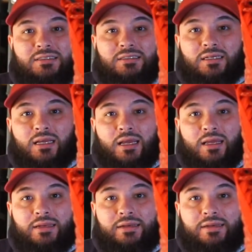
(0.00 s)
the
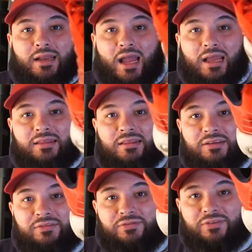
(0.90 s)
gold lace
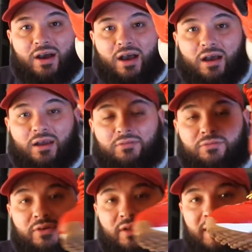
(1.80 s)
tips are
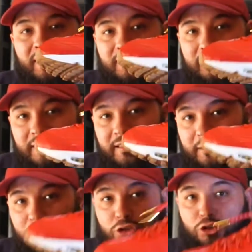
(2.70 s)
amazing.
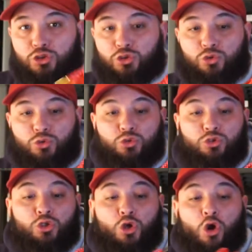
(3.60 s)
Um,
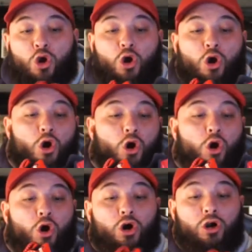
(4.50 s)
just everything. These
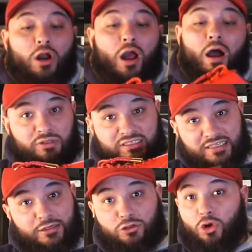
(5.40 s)
shoes are, again,
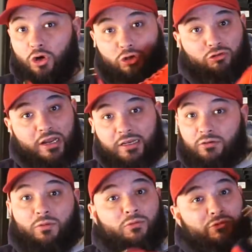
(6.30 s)
sneakers are
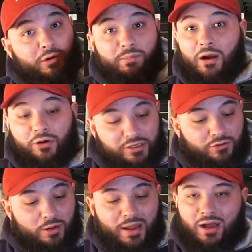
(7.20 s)
great for
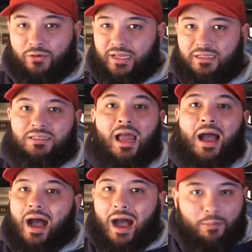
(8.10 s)
American type holidays.
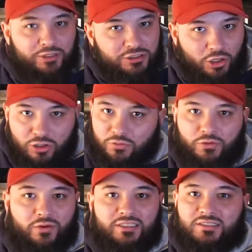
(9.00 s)
I'm a sucker
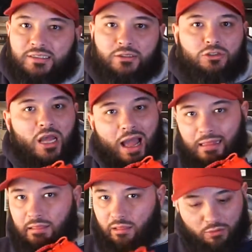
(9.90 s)
for red sneakers.
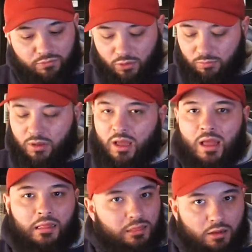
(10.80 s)
I love them.
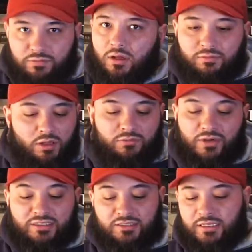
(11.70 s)
Love, love, love
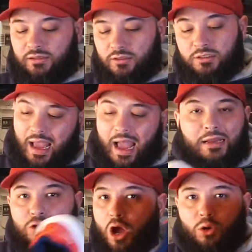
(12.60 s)
red sneakers.
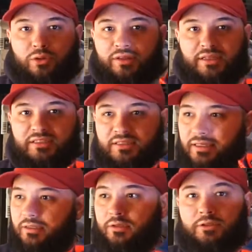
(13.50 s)
I know that these
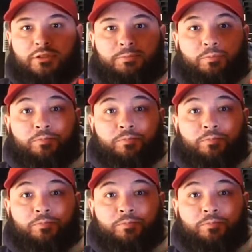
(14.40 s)
sneakers